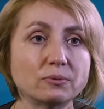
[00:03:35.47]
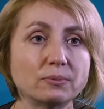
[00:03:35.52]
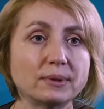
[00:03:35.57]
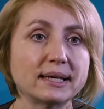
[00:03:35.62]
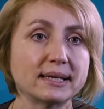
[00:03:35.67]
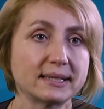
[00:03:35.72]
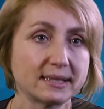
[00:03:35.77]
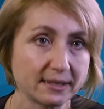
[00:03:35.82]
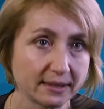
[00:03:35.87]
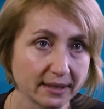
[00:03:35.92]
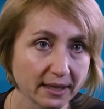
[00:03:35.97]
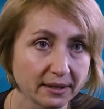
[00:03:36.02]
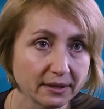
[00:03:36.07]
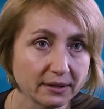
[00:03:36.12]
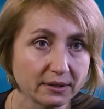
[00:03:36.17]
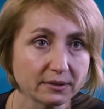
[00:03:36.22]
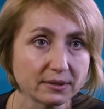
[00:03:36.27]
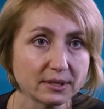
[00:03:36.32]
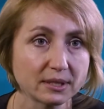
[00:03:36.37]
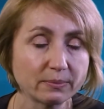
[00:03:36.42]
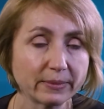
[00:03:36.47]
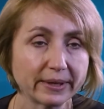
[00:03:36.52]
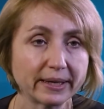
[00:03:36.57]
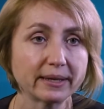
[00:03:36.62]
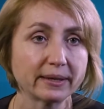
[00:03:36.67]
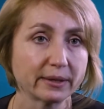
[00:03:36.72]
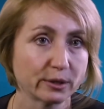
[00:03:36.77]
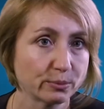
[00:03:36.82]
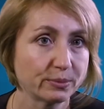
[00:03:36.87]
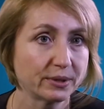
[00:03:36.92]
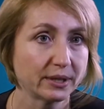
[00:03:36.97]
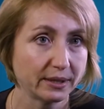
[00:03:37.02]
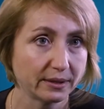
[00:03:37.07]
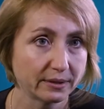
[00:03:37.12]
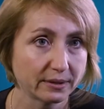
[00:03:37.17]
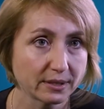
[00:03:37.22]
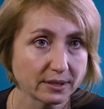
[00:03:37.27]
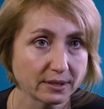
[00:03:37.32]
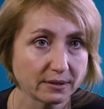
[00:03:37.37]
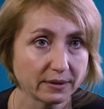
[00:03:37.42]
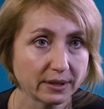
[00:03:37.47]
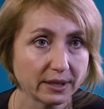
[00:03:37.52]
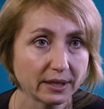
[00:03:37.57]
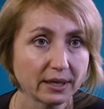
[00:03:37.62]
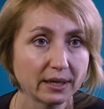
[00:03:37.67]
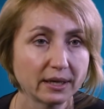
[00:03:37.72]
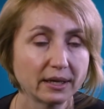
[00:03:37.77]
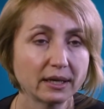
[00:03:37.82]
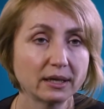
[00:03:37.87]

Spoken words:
where standards may help the industry